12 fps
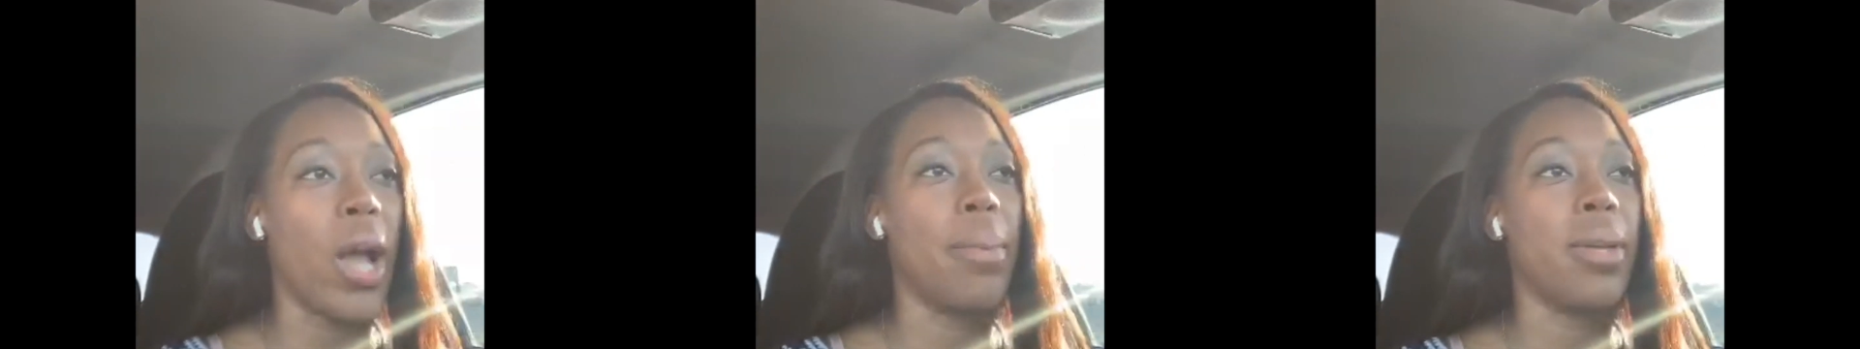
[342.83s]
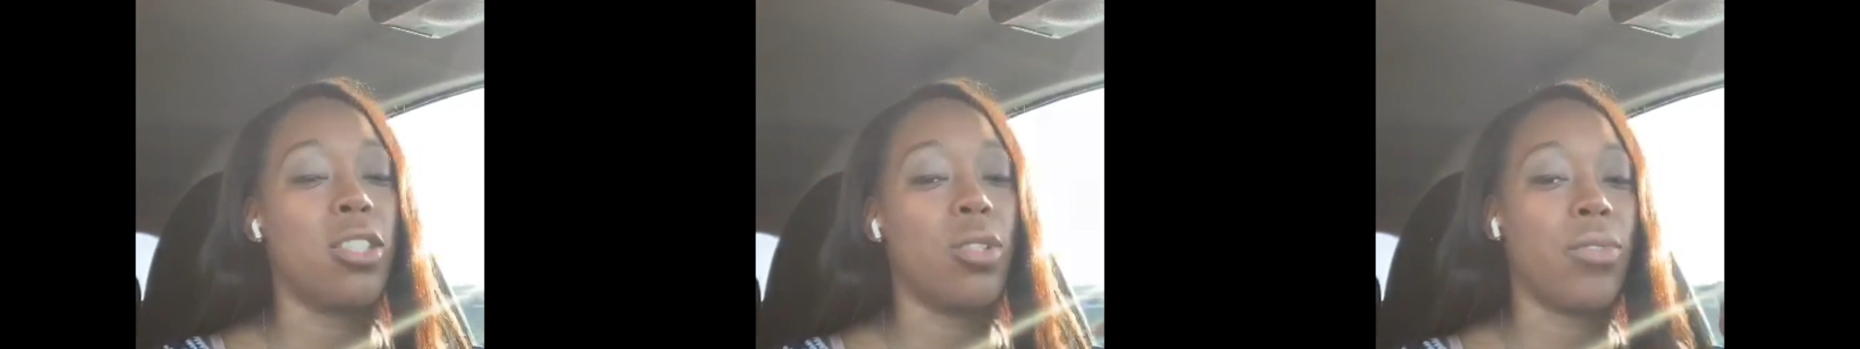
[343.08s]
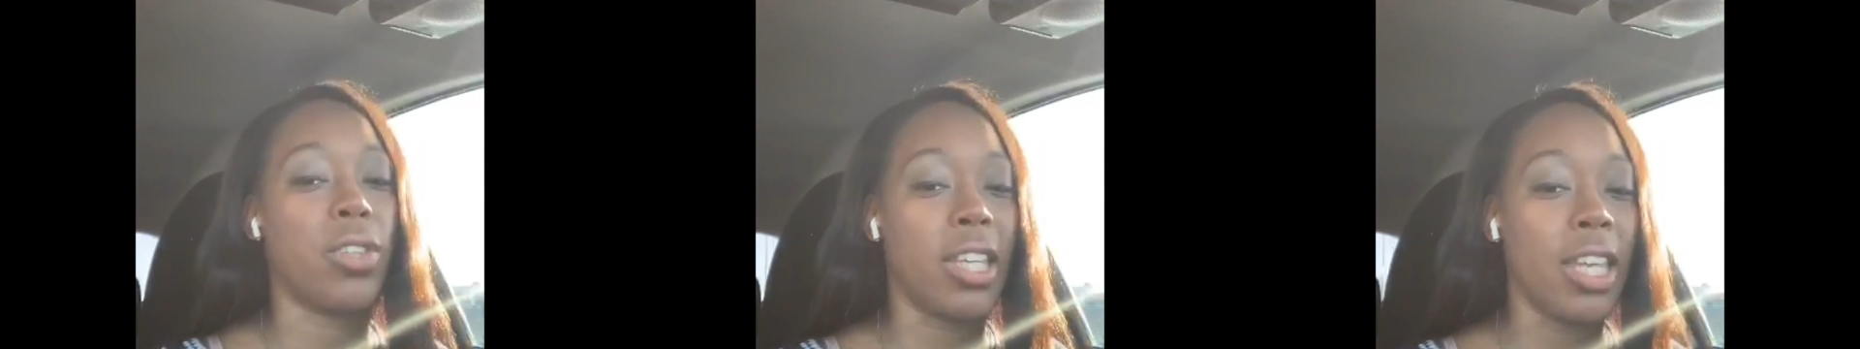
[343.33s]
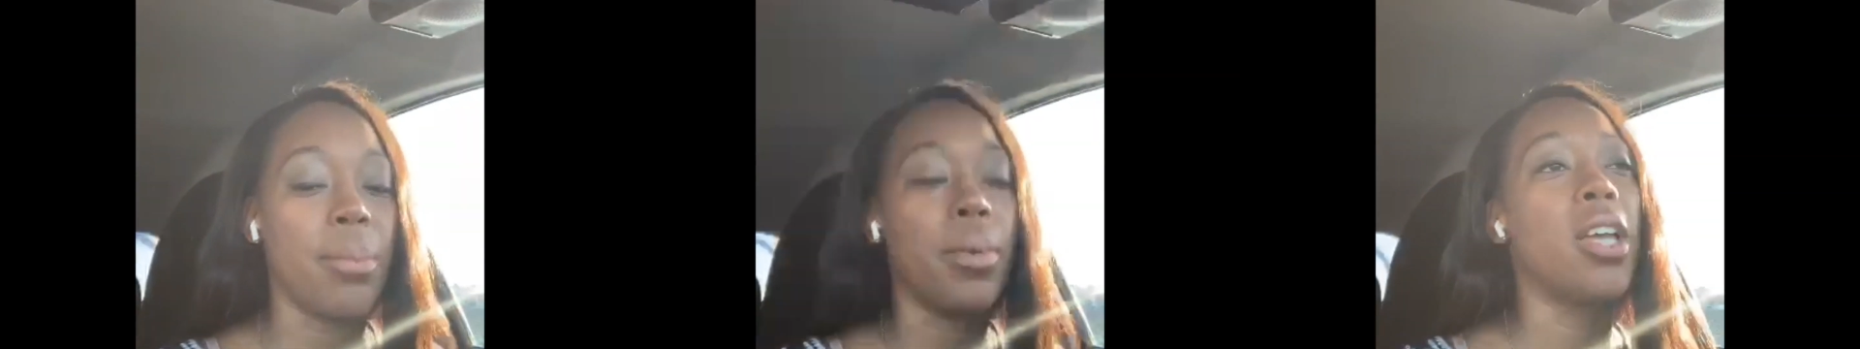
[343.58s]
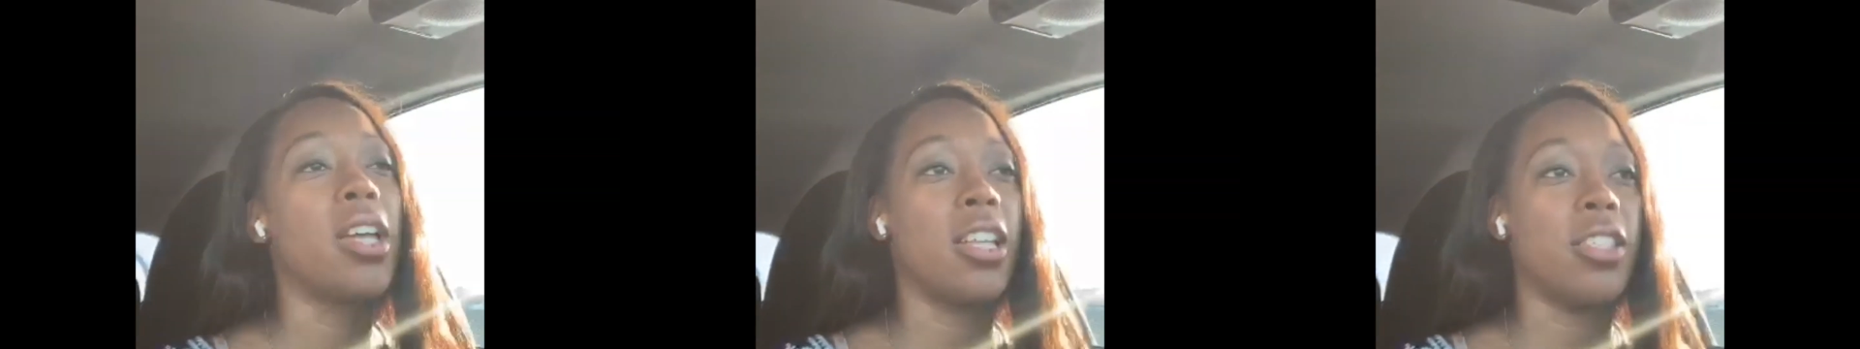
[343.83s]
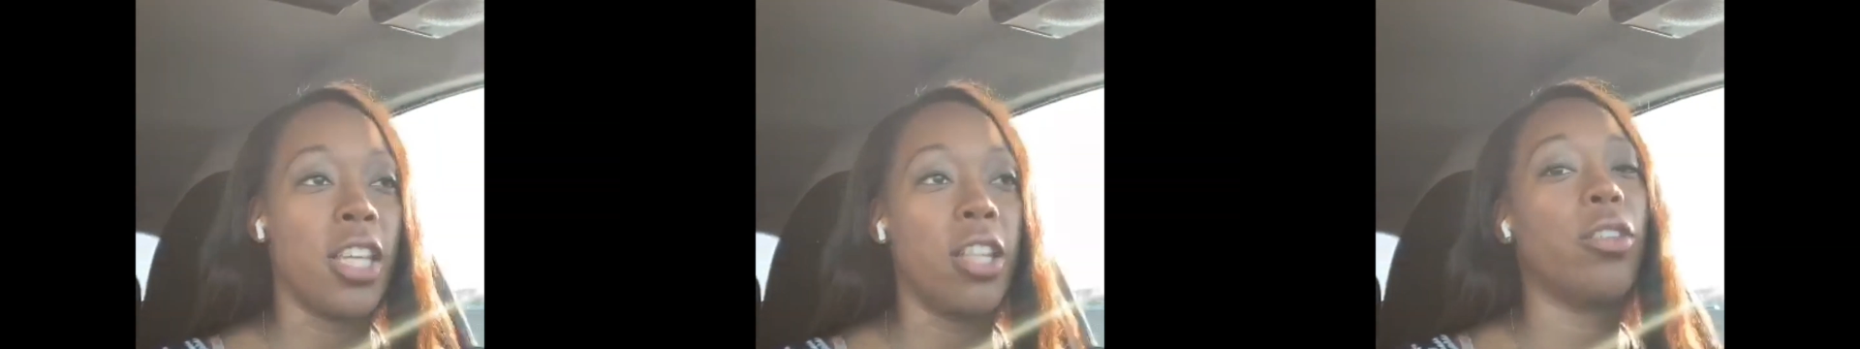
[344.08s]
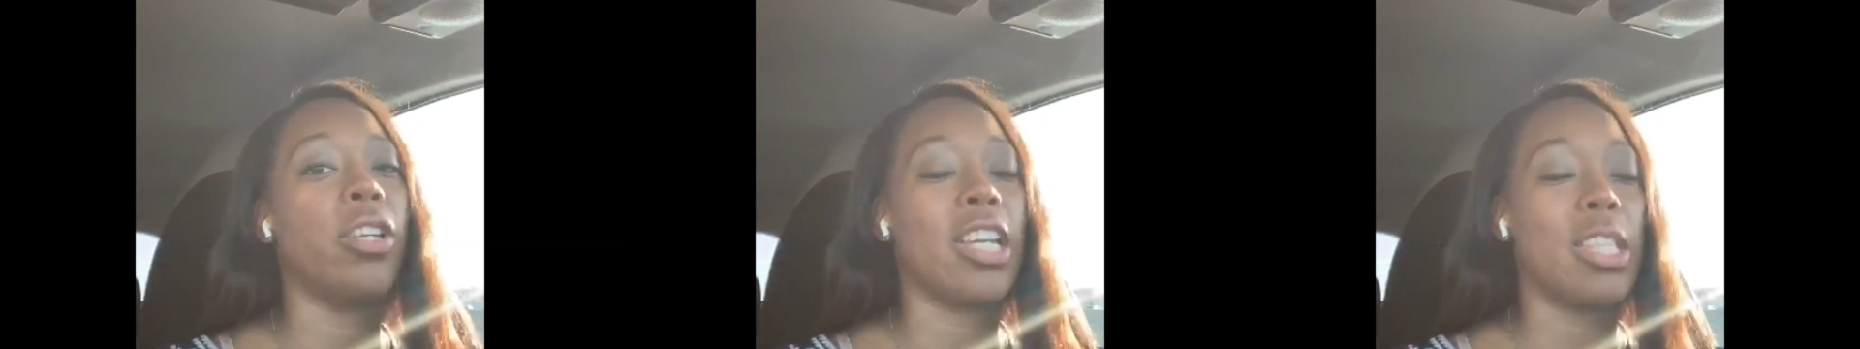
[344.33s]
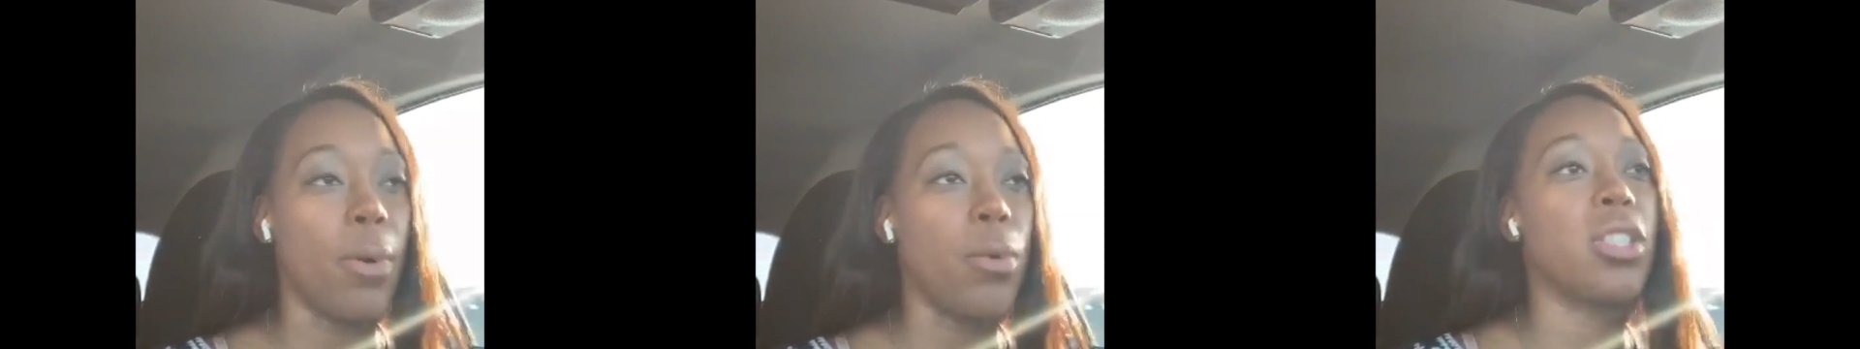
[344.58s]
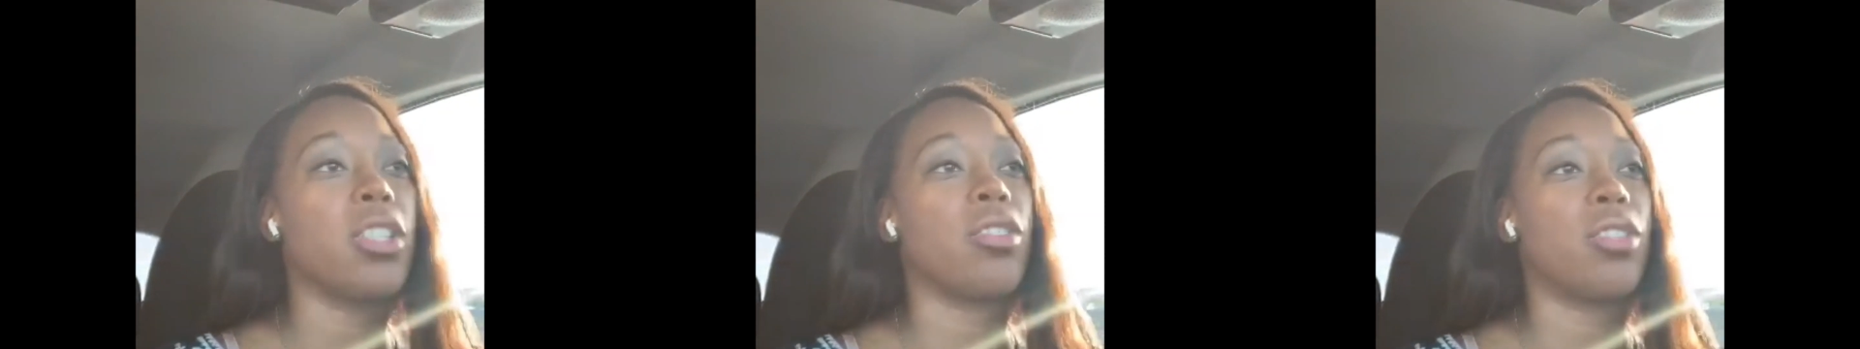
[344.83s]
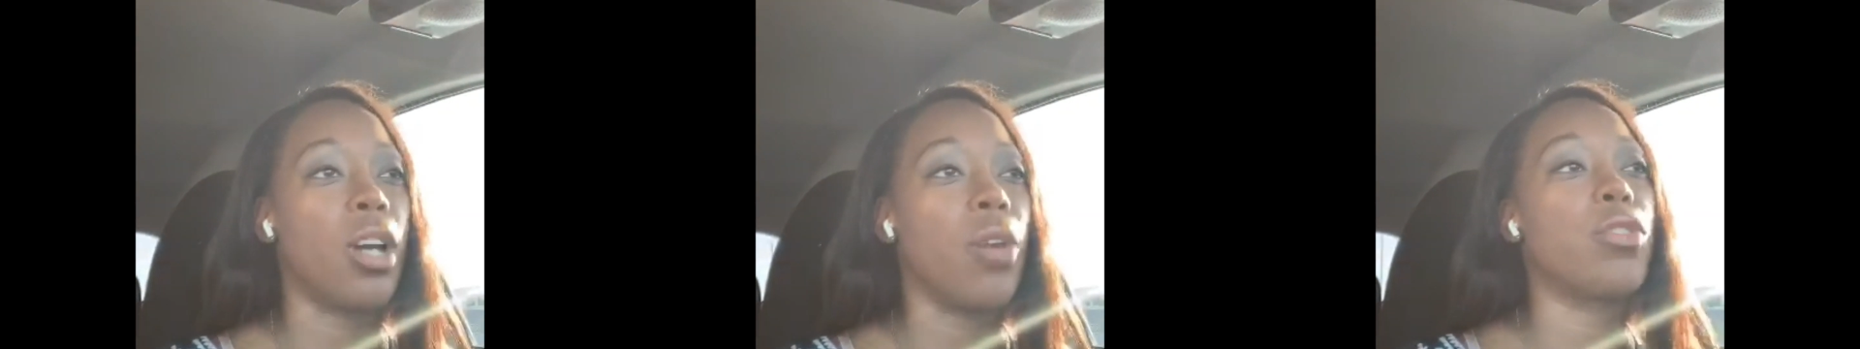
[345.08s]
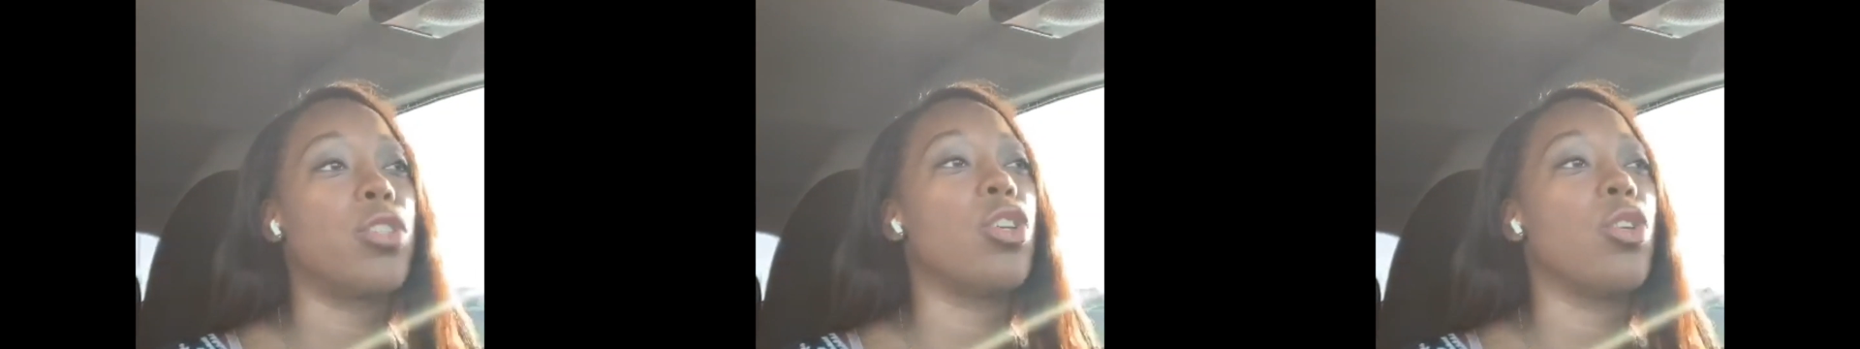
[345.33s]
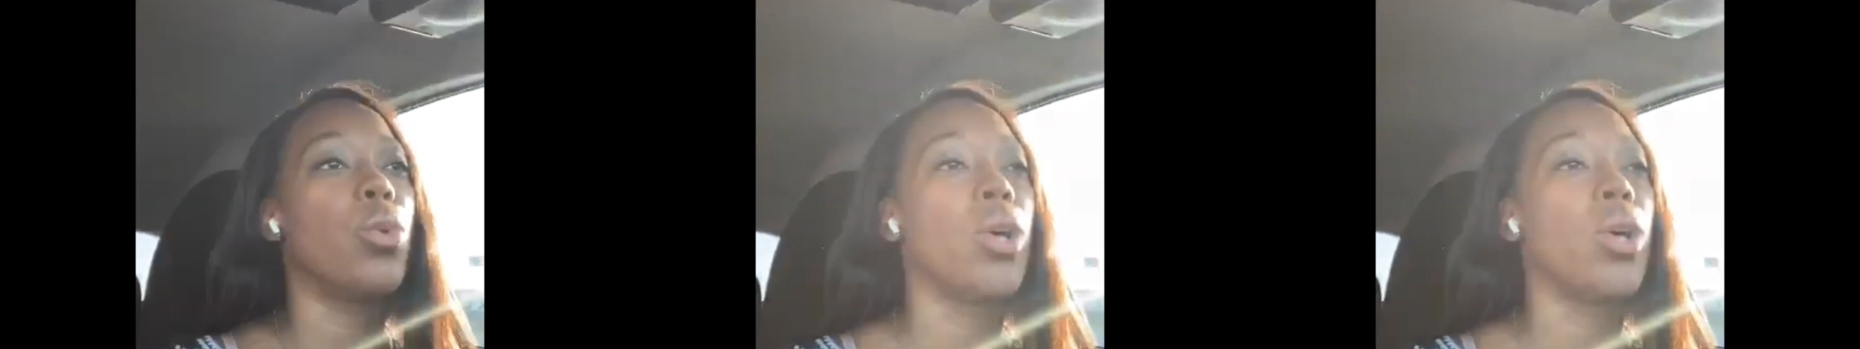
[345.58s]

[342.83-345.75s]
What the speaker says: Why? Because you have to keep continually exposing yourself to,